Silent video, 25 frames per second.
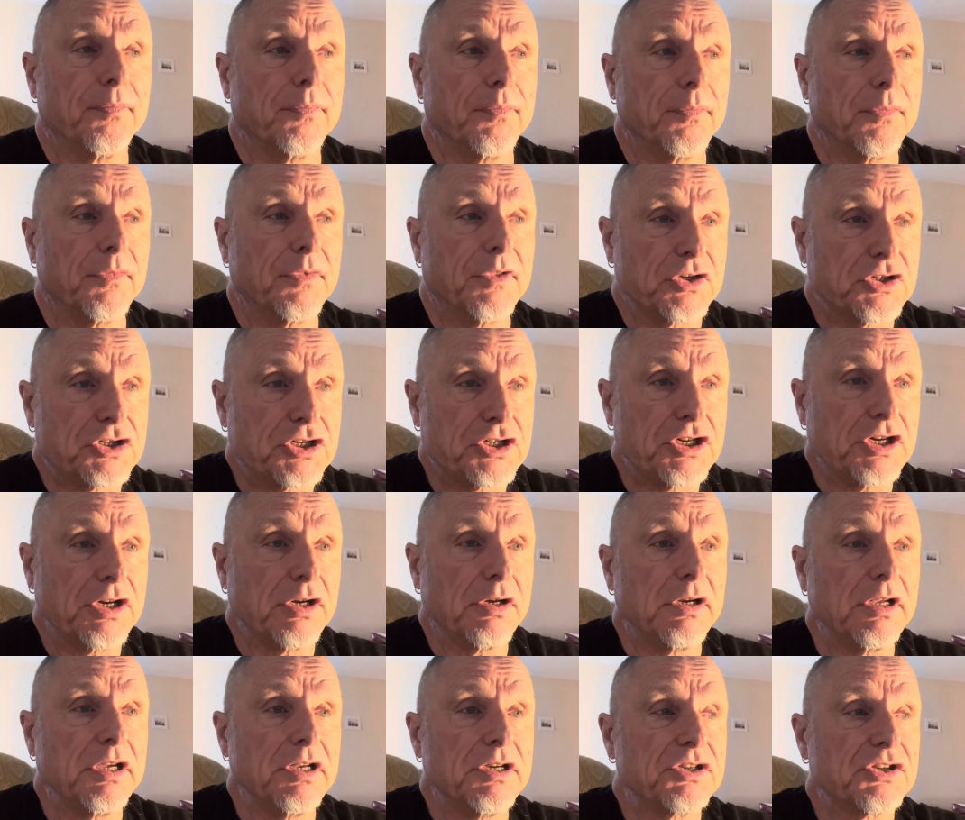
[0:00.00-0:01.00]
the
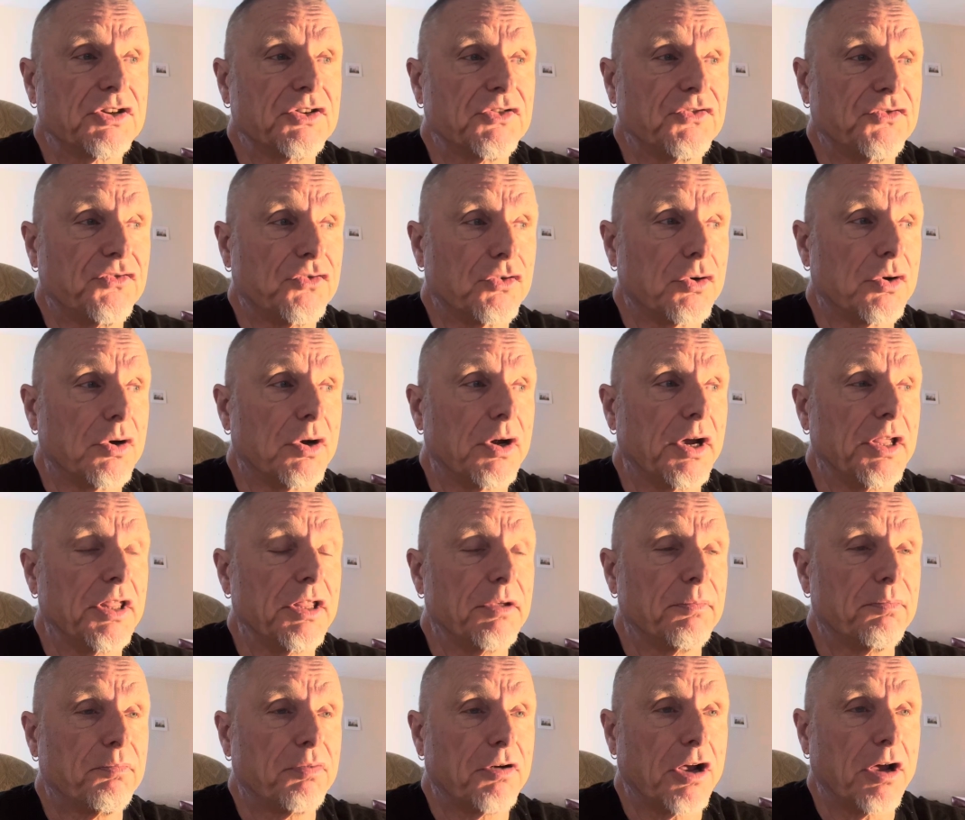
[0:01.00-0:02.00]
cheerleaders for and
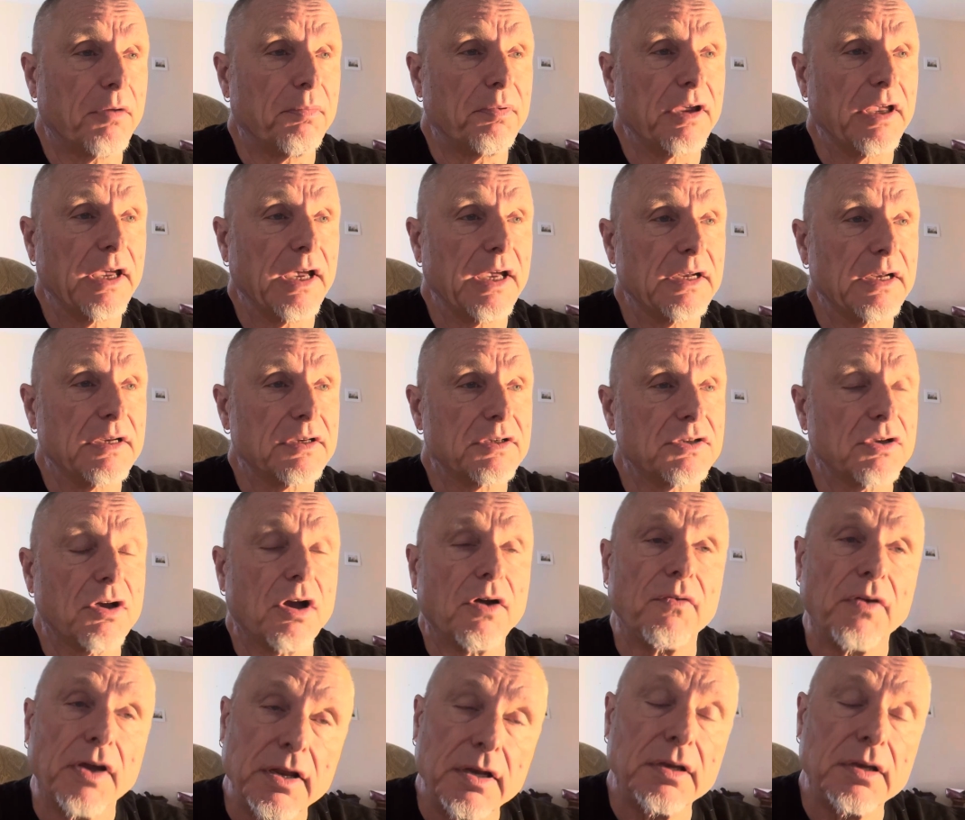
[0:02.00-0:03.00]
the propagators
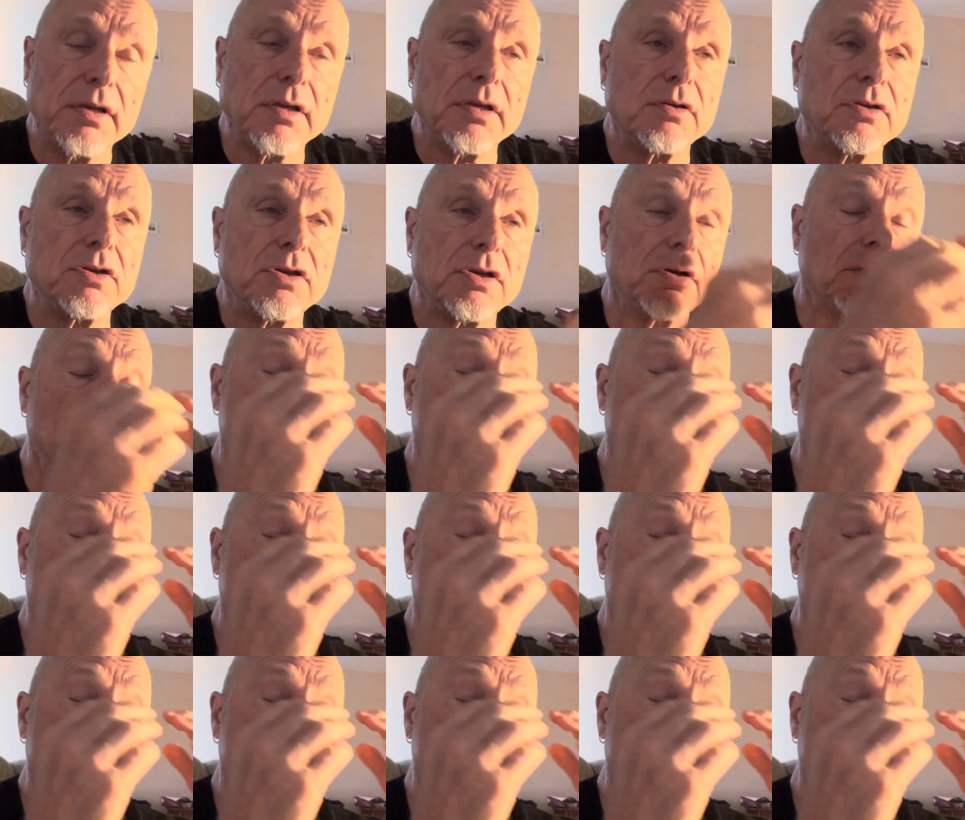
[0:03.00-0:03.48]
of, and you know,